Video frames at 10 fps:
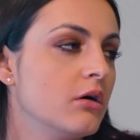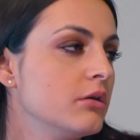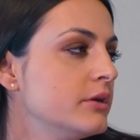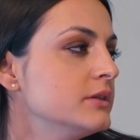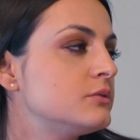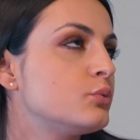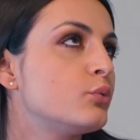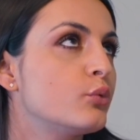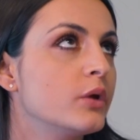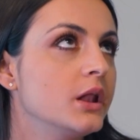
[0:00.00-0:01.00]
That's
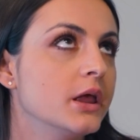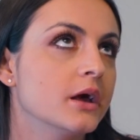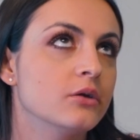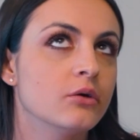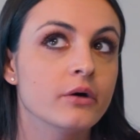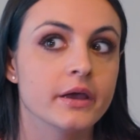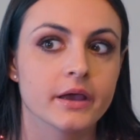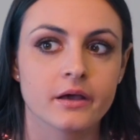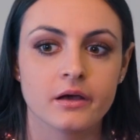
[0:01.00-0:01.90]
really annoying.